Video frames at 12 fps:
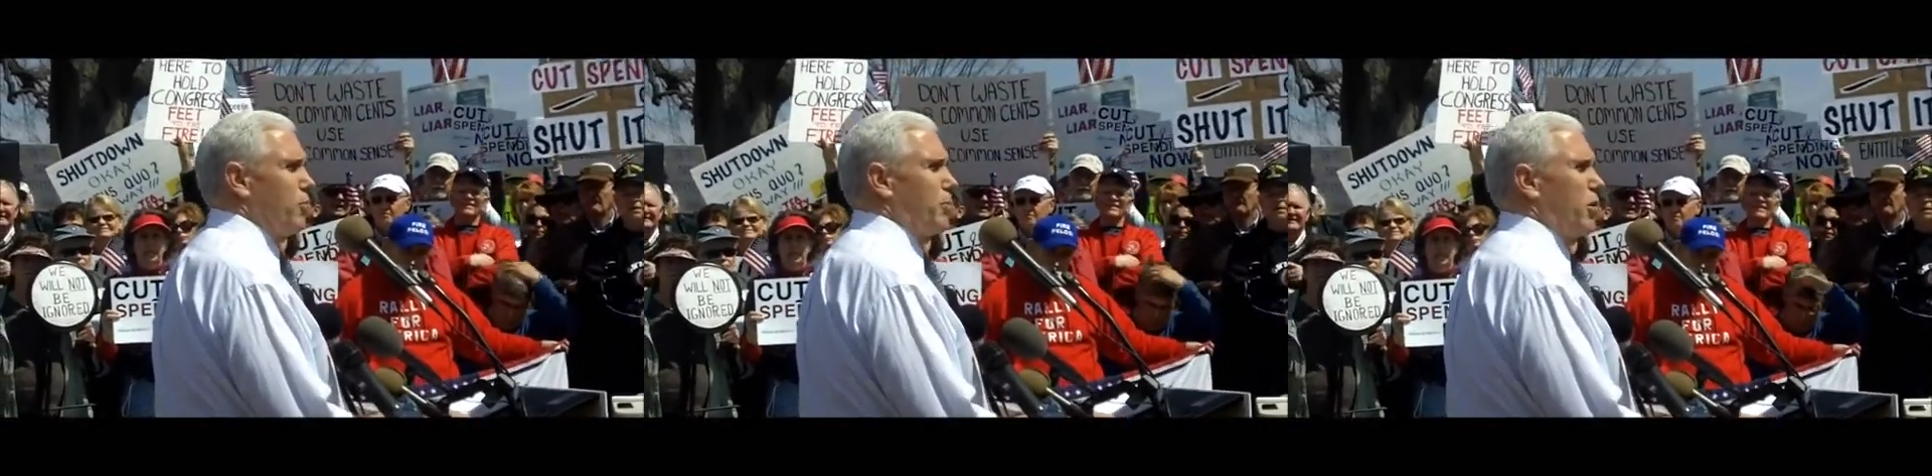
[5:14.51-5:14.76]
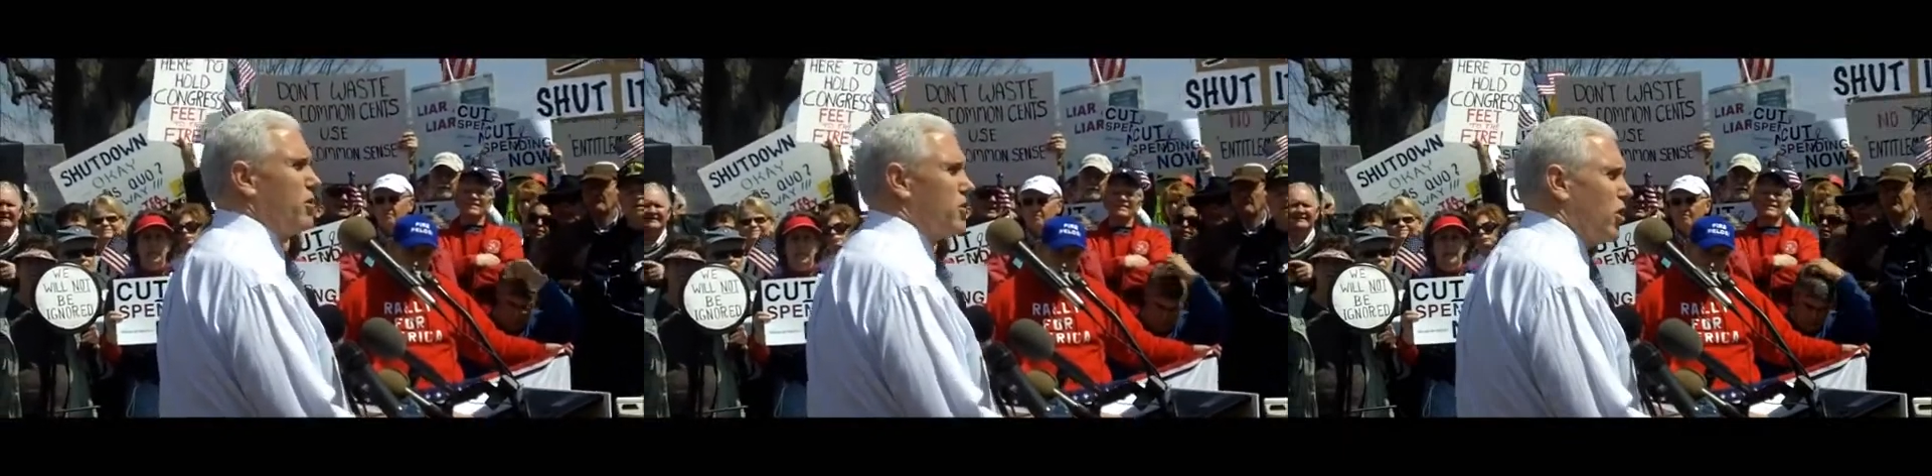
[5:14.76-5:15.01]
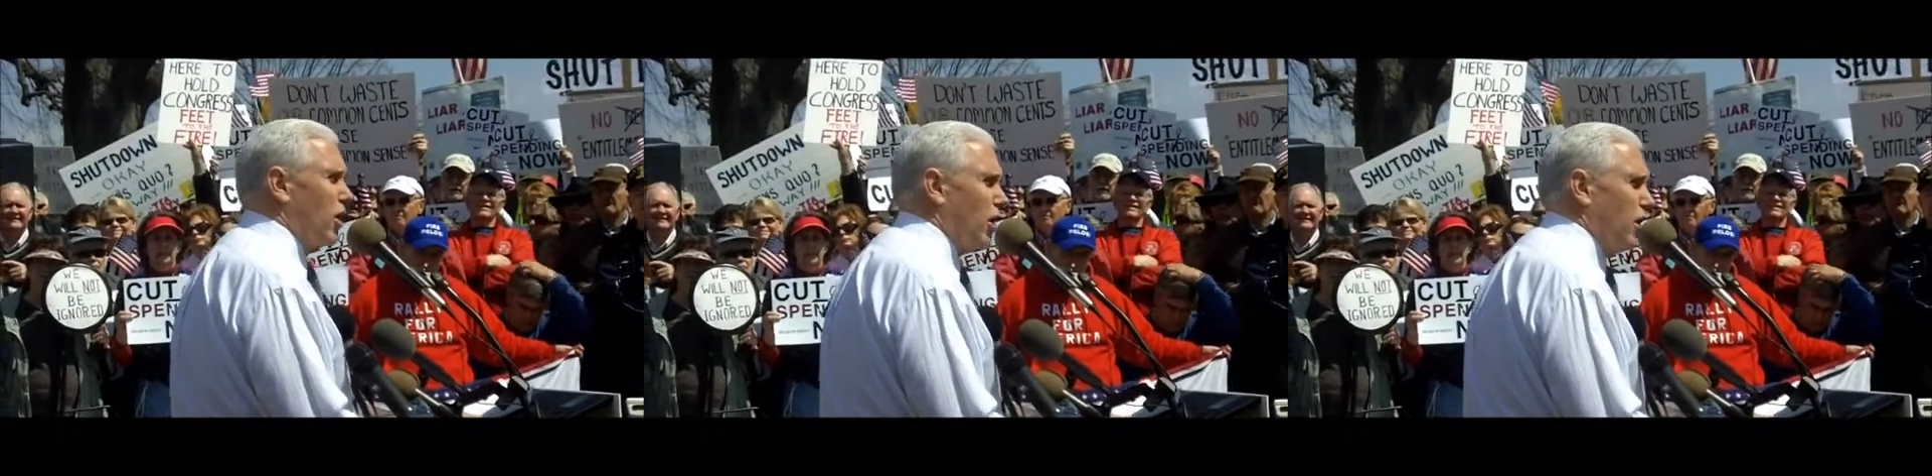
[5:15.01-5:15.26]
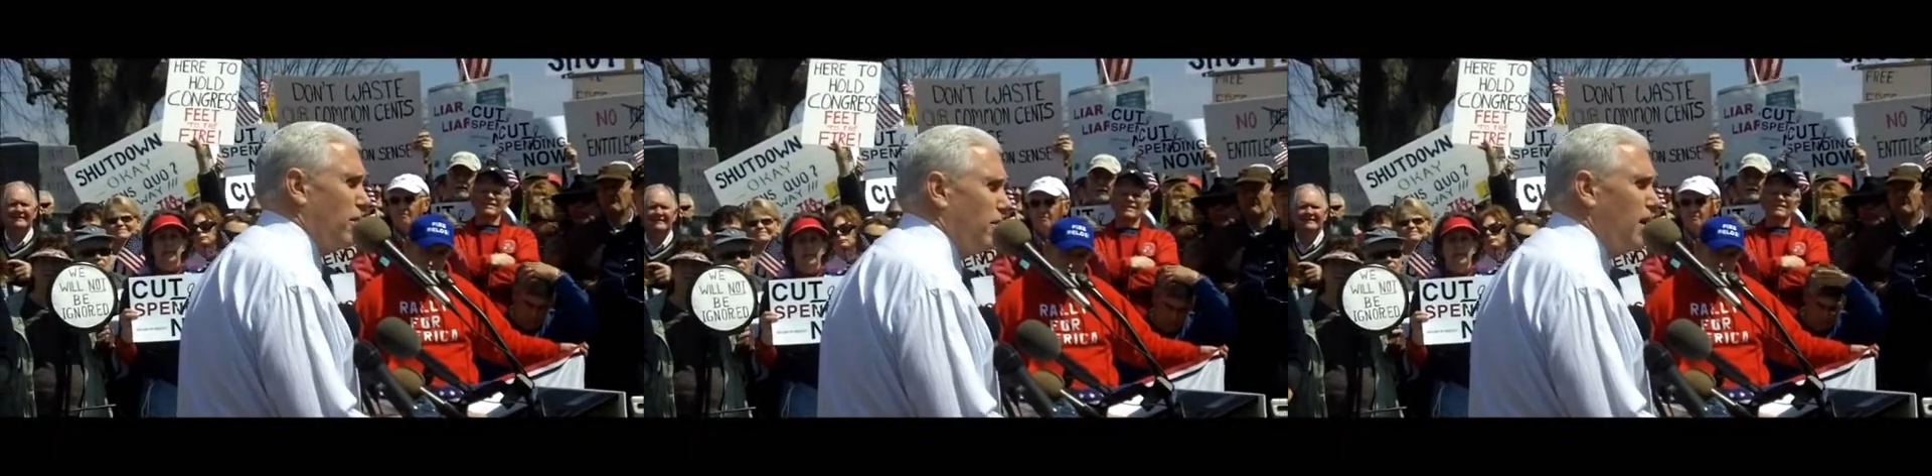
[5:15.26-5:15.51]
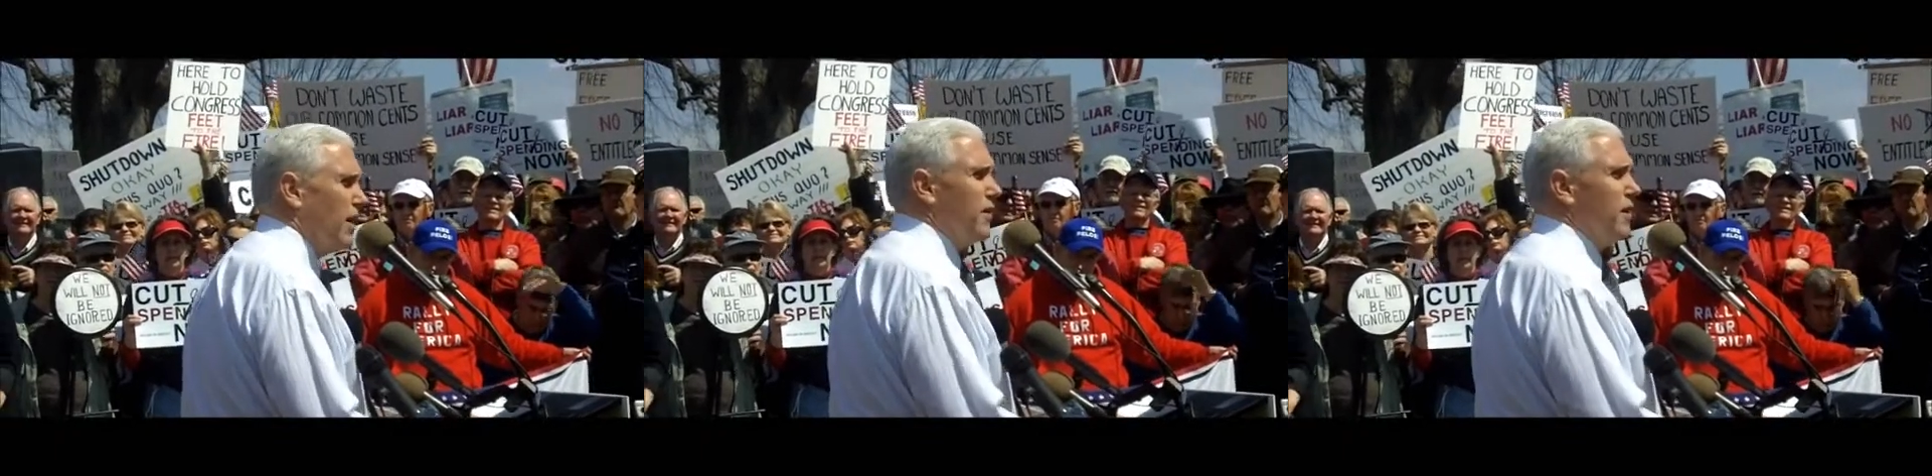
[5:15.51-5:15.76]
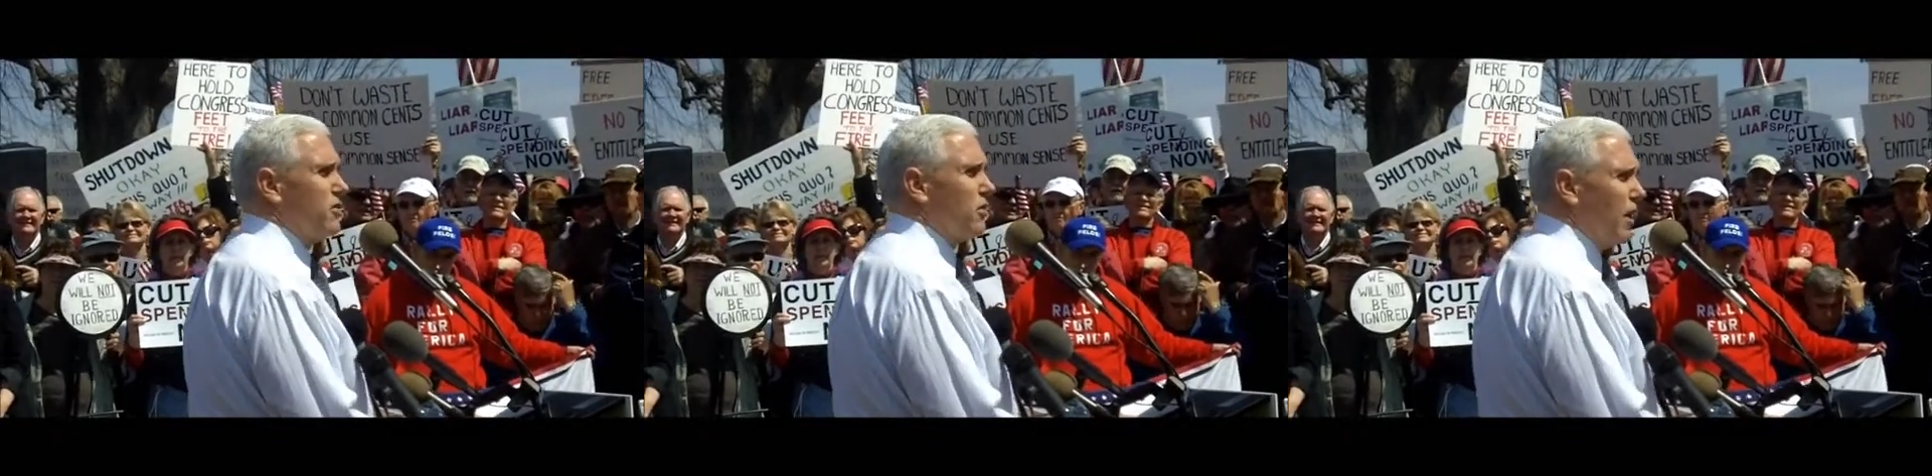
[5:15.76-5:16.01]
preserve
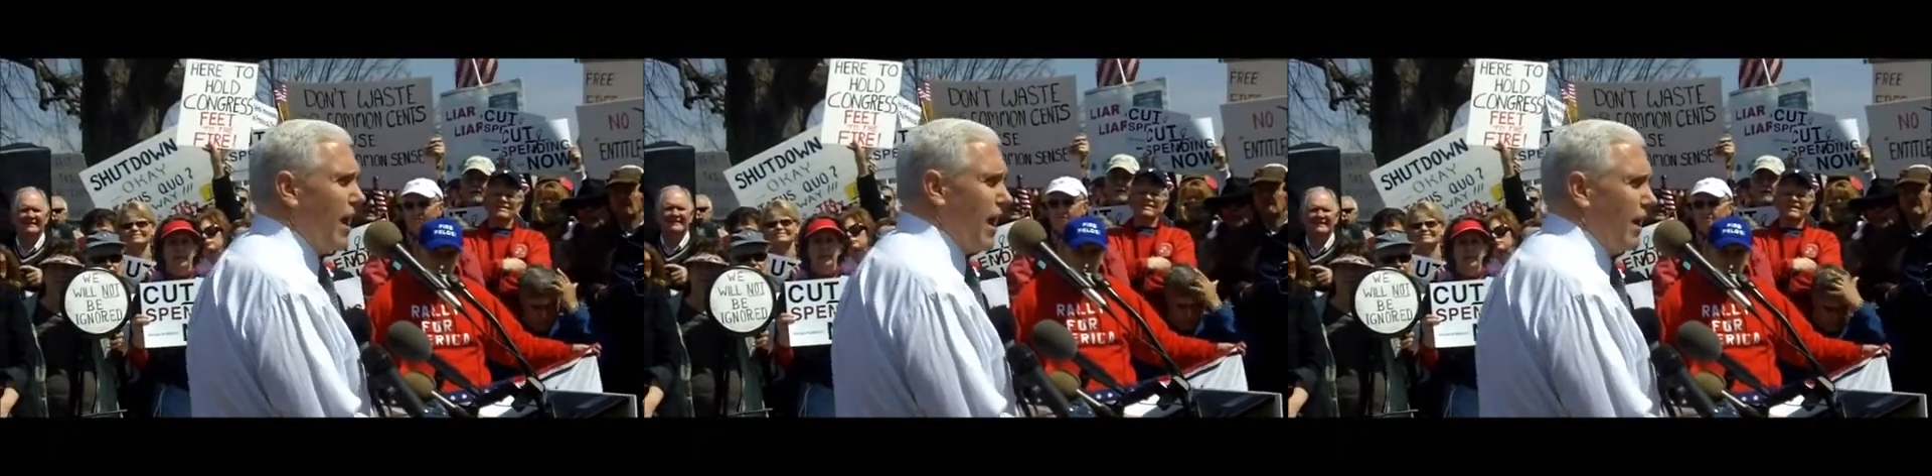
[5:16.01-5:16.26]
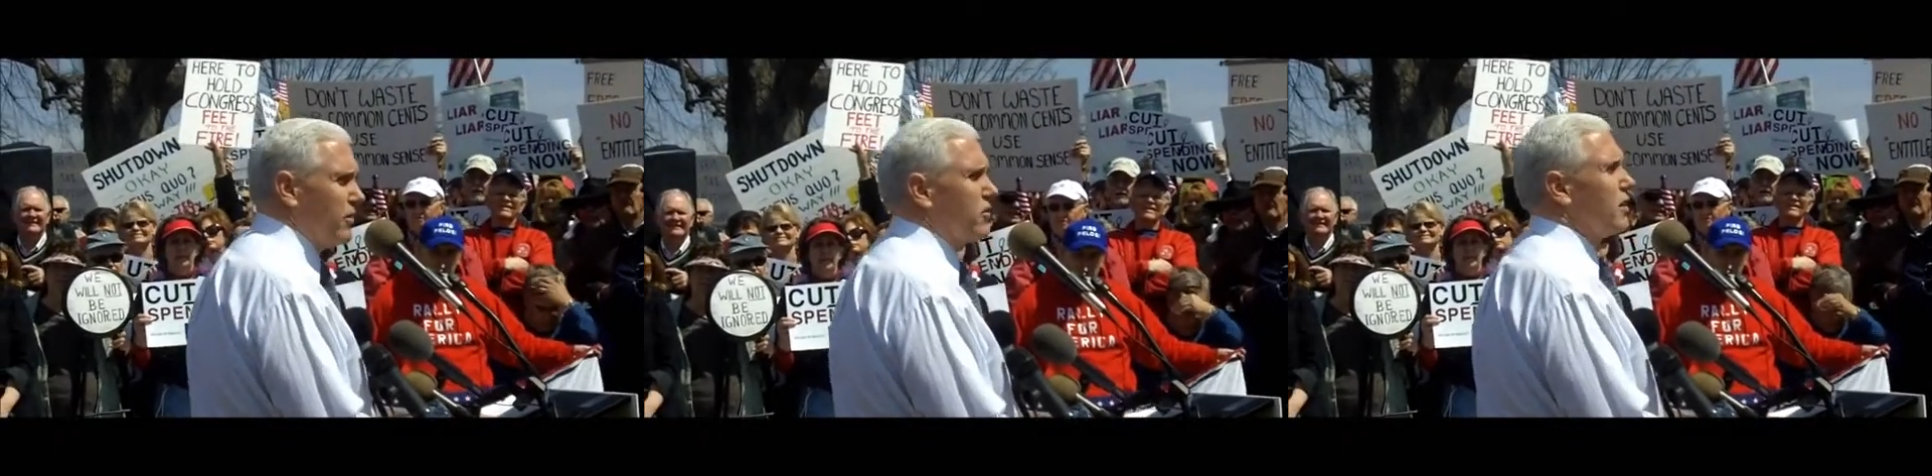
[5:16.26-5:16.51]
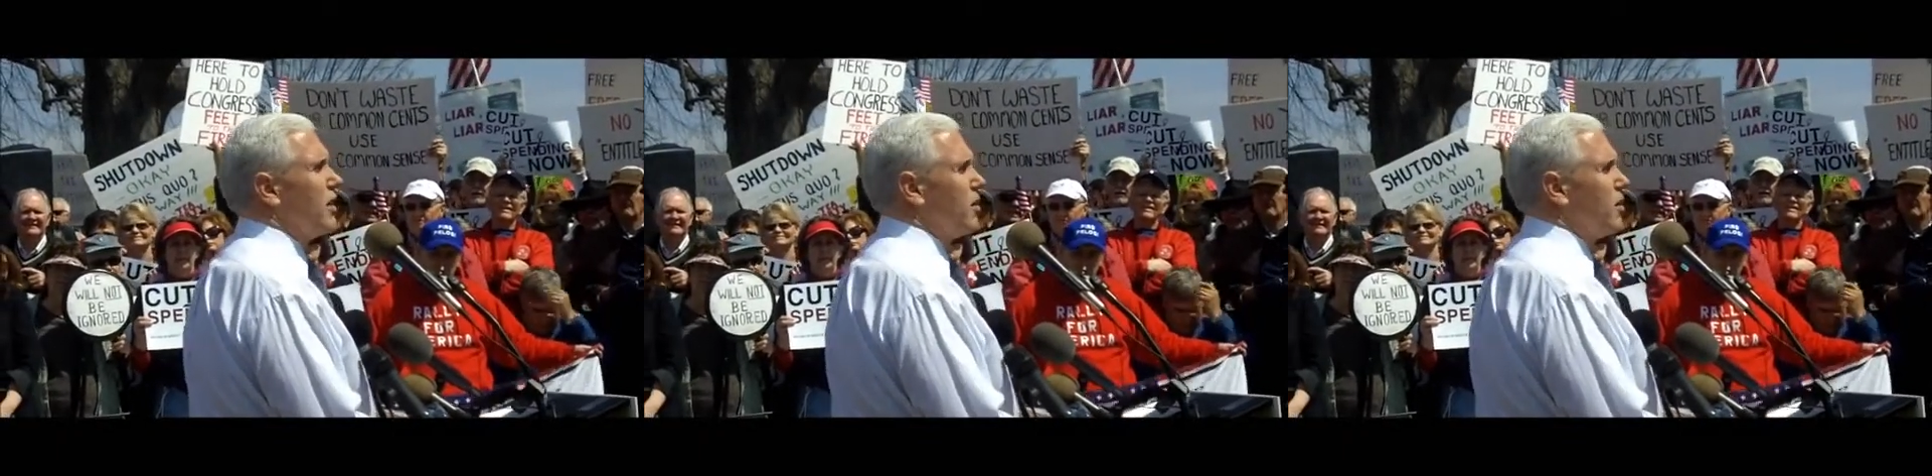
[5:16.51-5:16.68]
this last